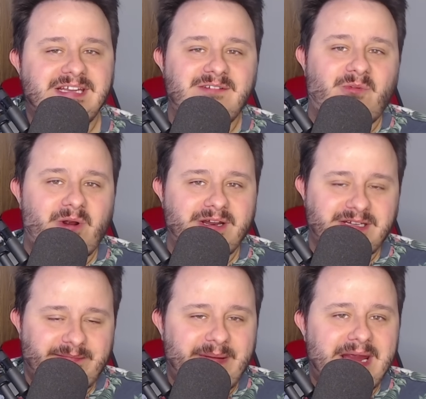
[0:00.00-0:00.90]
he didn't want to
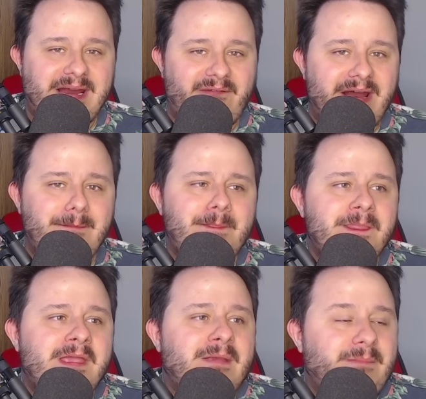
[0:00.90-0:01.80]
debate, right?
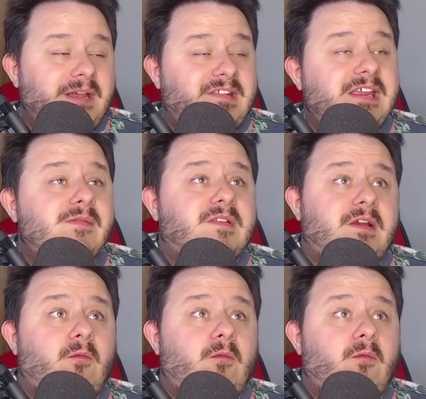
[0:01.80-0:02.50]
Because he was like,